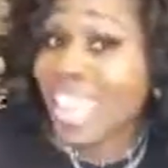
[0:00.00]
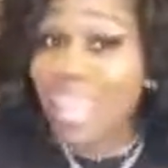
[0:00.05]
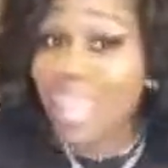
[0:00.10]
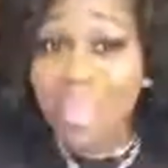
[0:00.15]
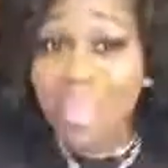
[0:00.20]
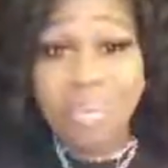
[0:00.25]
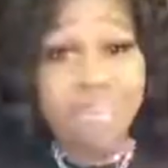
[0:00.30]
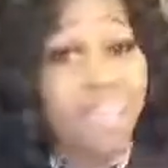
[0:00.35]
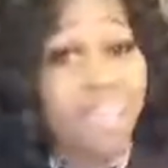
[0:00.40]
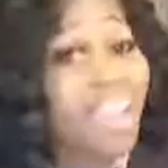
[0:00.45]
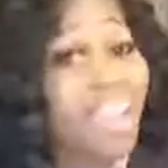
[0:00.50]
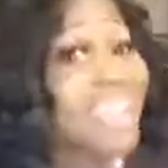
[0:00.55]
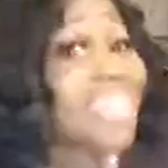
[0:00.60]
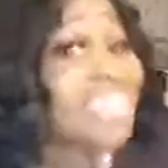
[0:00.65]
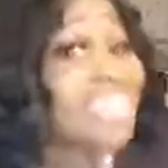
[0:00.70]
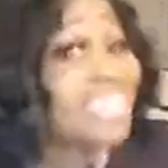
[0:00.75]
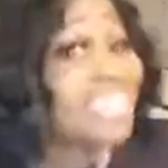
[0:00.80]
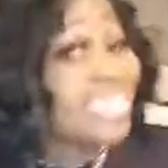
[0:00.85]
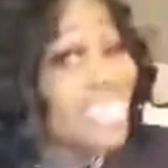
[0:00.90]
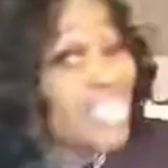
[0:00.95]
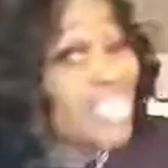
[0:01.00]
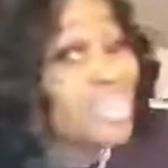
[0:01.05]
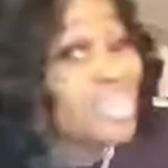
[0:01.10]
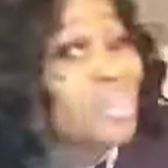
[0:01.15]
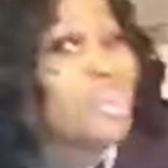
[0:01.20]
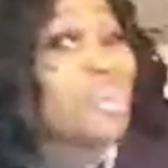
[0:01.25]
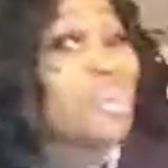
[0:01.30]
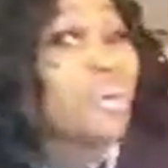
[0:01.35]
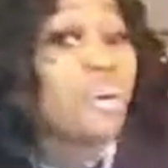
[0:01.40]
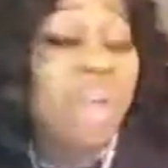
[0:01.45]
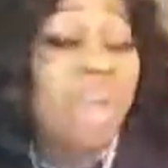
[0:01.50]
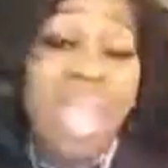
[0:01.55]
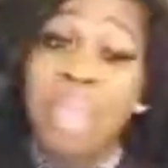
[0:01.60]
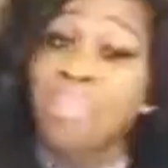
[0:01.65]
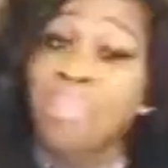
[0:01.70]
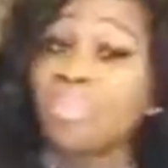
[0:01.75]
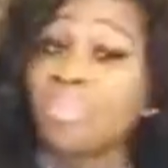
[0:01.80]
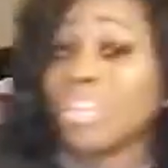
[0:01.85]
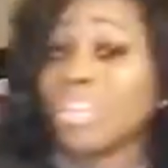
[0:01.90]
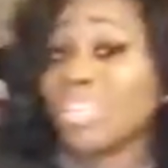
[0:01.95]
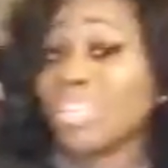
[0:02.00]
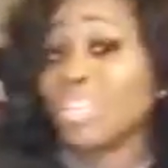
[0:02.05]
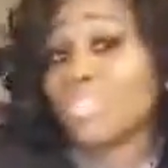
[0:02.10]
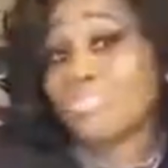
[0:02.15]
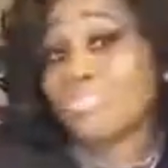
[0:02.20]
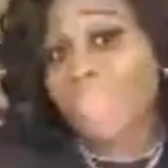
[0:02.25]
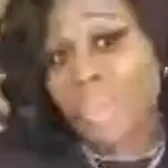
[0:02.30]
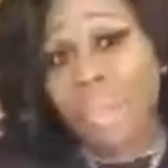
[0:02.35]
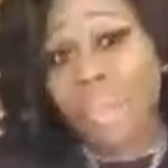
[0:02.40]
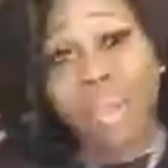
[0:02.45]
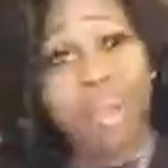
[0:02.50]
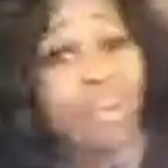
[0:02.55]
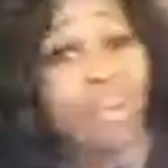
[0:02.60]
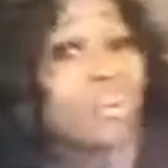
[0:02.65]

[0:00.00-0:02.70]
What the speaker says: what to do when the smoke